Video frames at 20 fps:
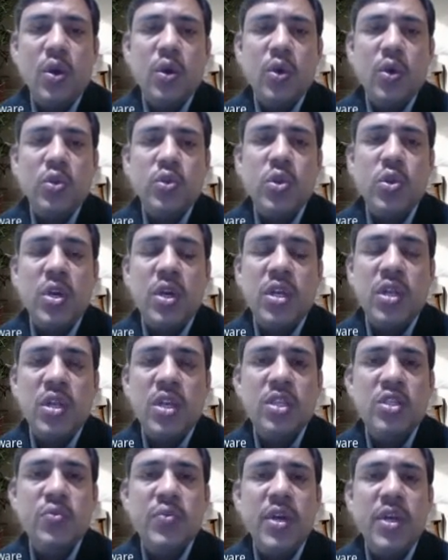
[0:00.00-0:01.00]
So in
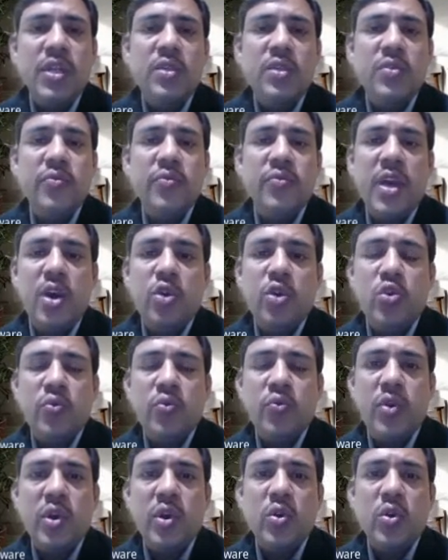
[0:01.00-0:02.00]
this way, we have to
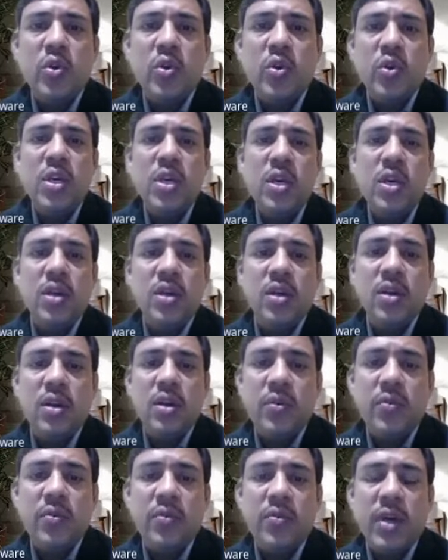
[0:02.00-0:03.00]
follow the
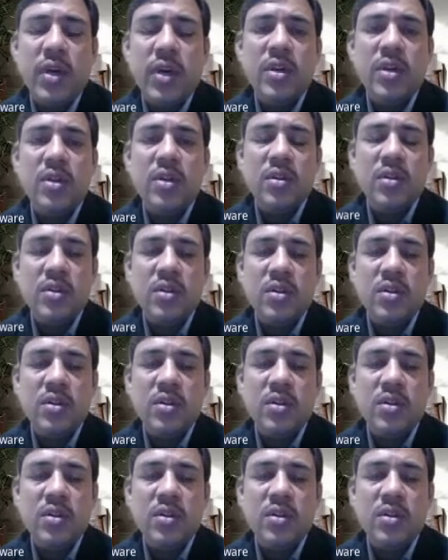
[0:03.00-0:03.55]
whatever